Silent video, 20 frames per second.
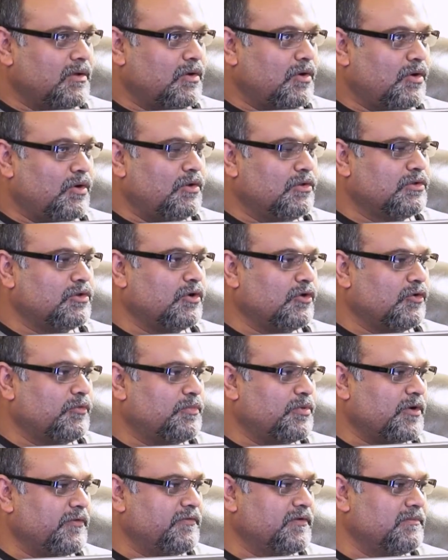Although
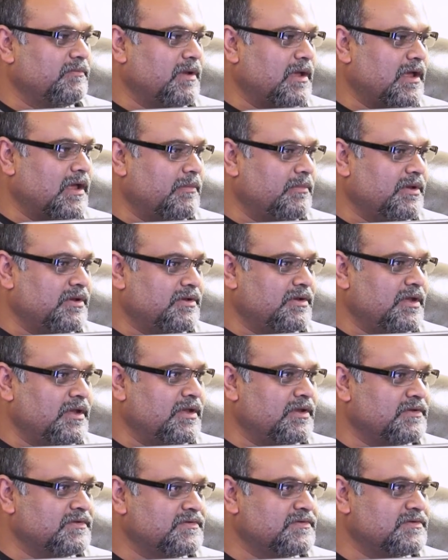Prophet Muhammad
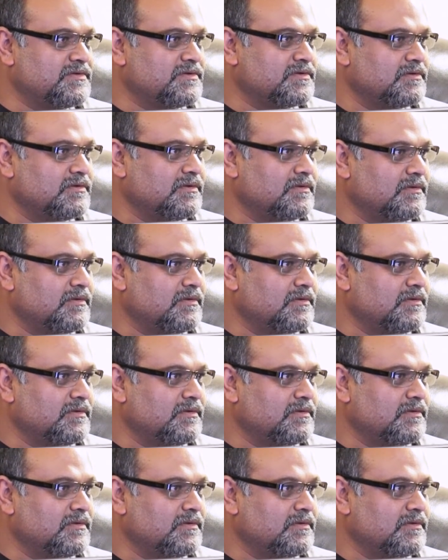is